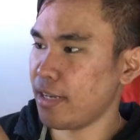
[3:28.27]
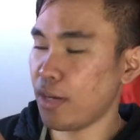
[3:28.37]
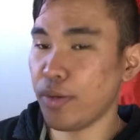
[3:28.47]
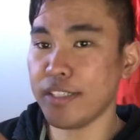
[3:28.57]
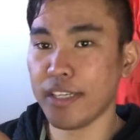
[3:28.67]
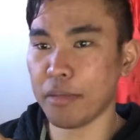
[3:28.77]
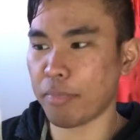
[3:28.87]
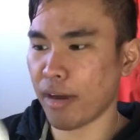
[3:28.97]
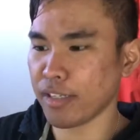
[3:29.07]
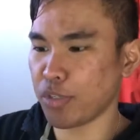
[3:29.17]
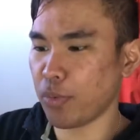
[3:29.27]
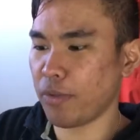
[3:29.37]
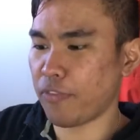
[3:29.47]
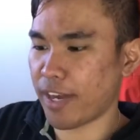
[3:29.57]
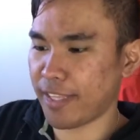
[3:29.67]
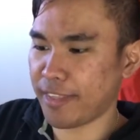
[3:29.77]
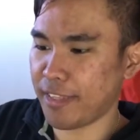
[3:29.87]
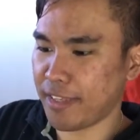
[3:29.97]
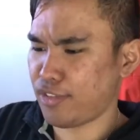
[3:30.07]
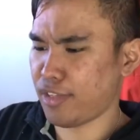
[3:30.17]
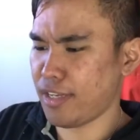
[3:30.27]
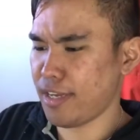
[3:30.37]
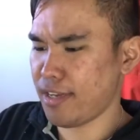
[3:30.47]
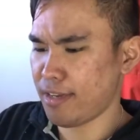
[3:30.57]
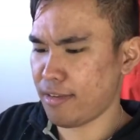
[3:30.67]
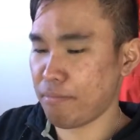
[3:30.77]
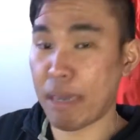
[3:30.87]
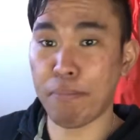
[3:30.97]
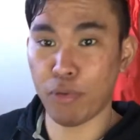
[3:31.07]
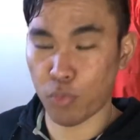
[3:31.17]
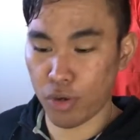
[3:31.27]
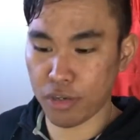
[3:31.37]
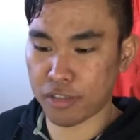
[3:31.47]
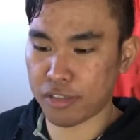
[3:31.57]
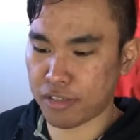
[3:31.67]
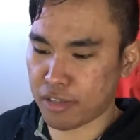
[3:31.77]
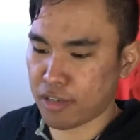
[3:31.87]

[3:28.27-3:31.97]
Now inside the box you will find 3 paperworks: